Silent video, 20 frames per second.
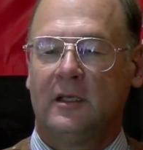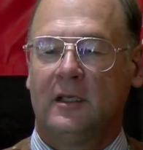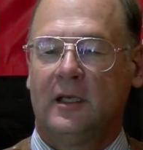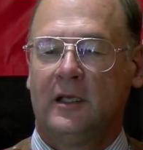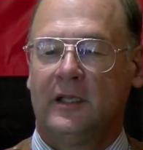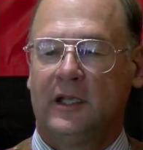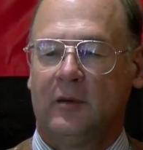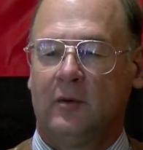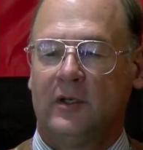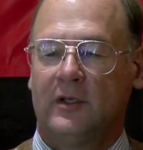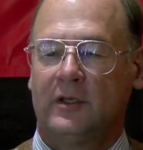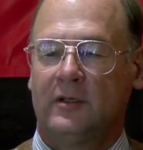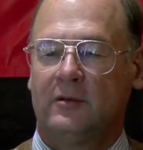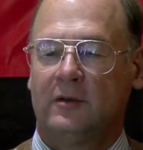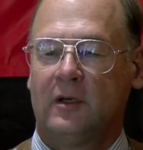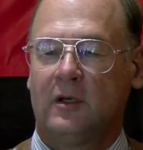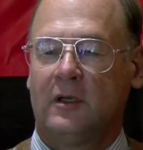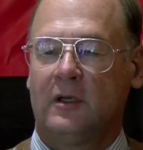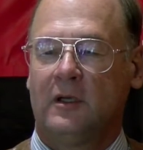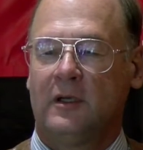and I want to
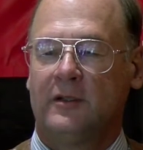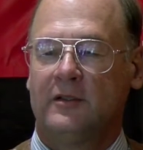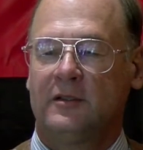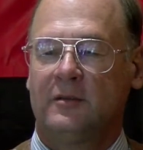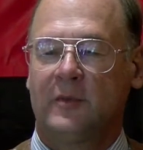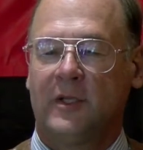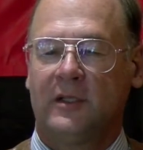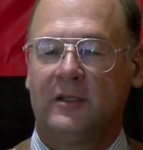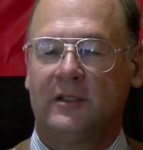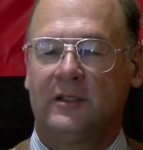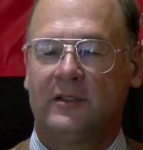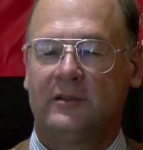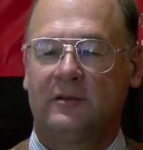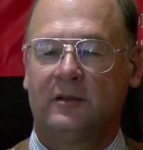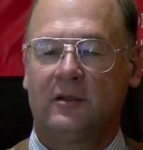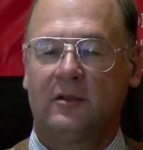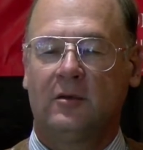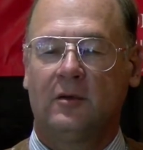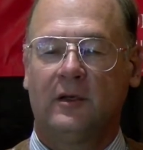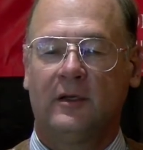draw on to make the
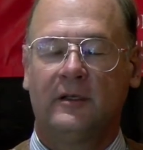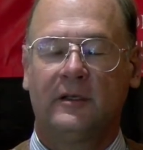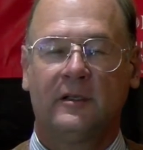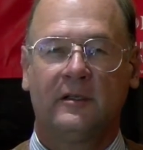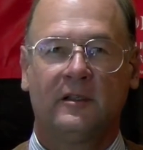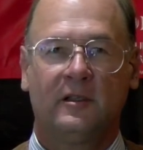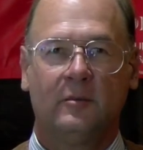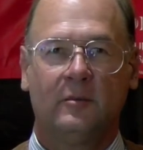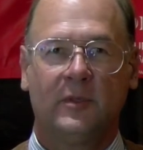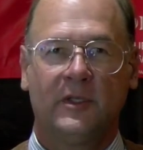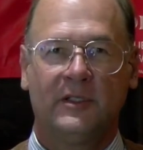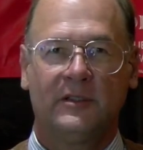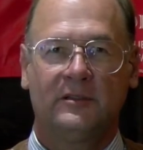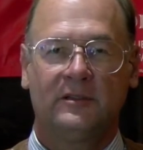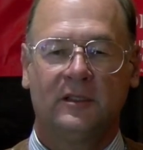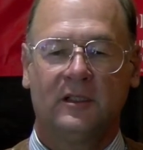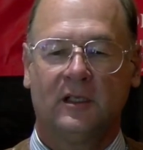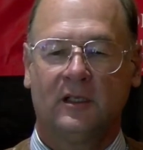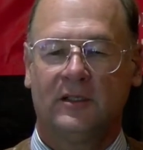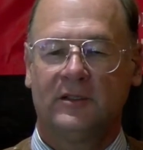district court the best
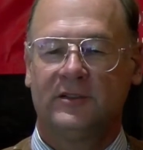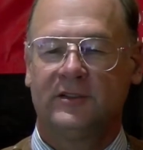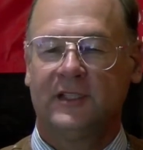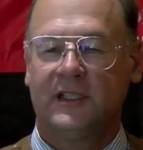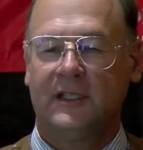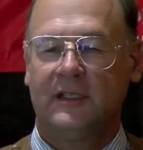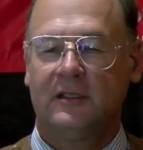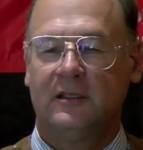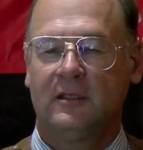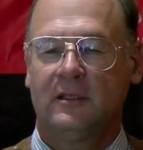in our state.